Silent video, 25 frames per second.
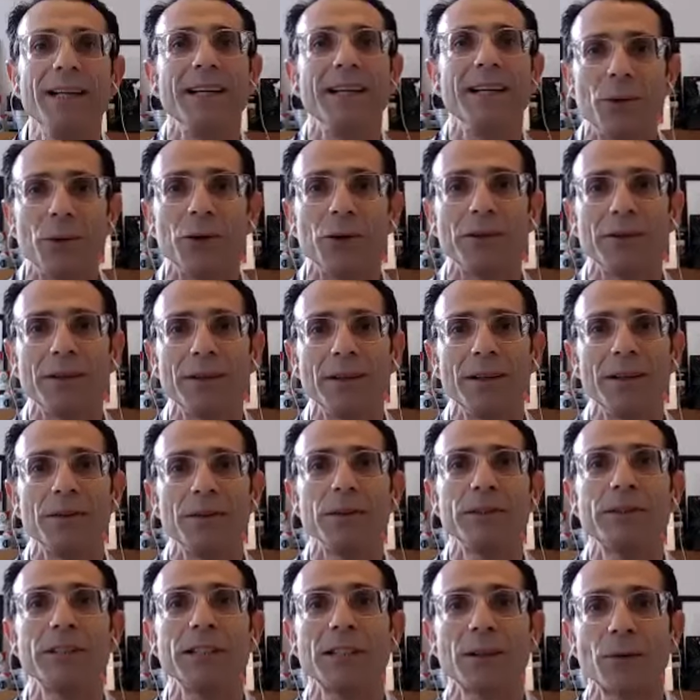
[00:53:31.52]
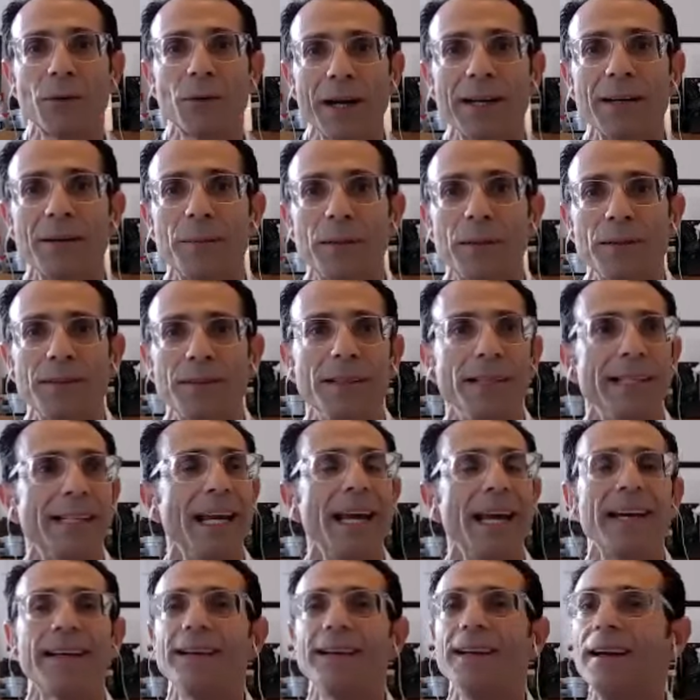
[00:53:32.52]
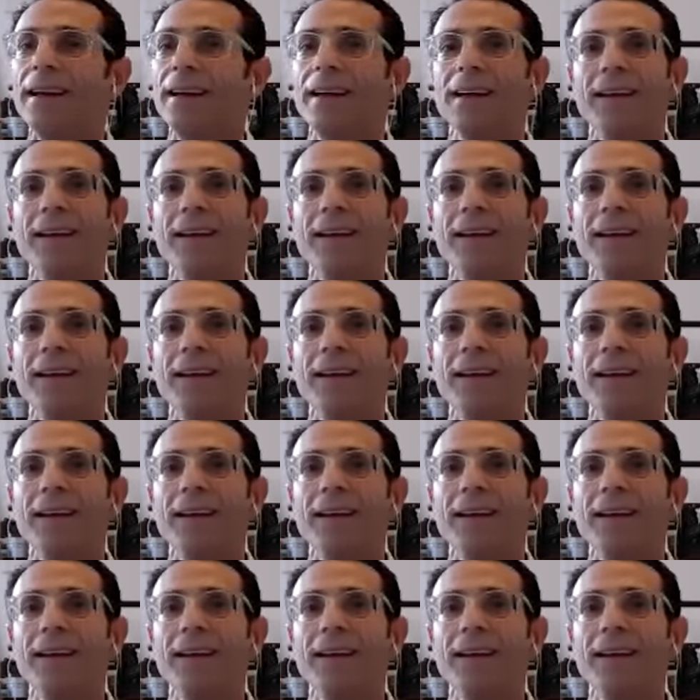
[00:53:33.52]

cool. It was incredible. Again,